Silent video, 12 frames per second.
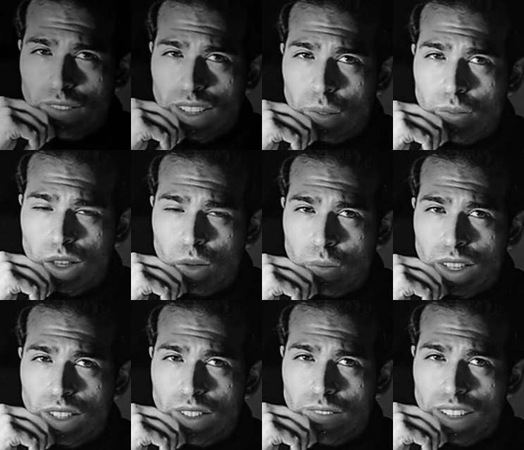South
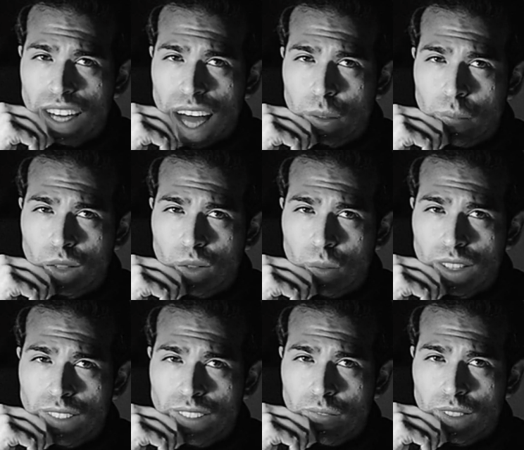Korea, April
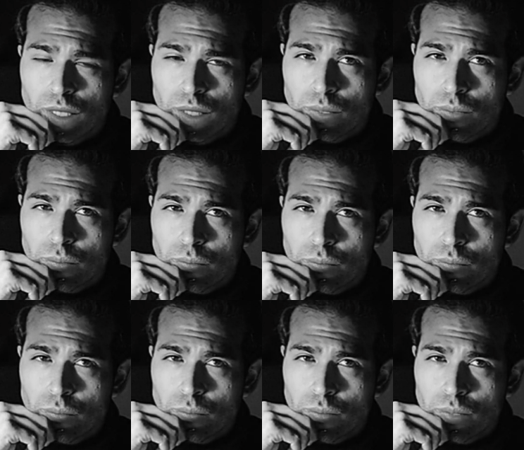27th.
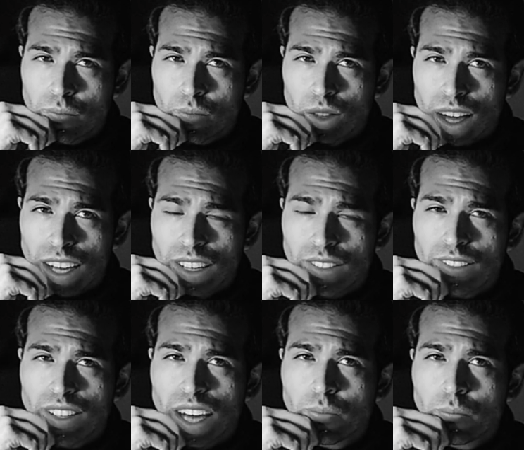For 8
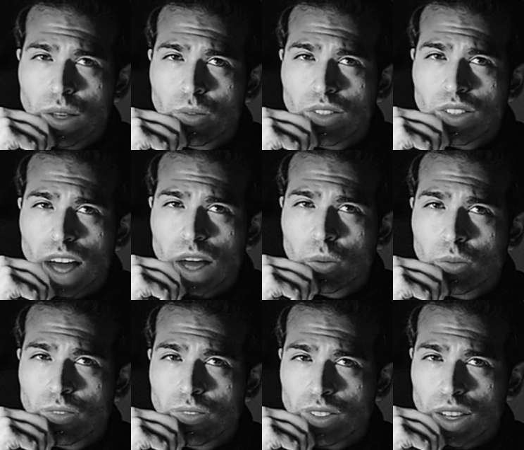nightmarish
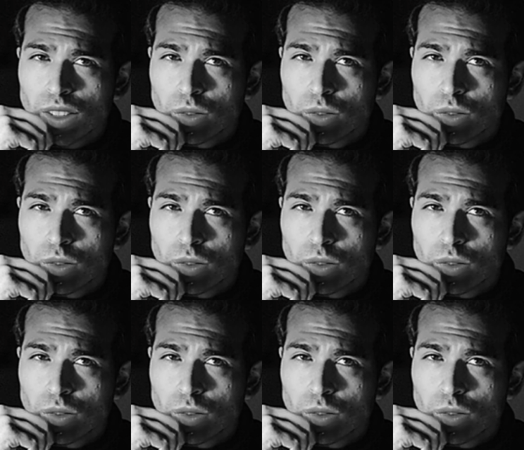hours, a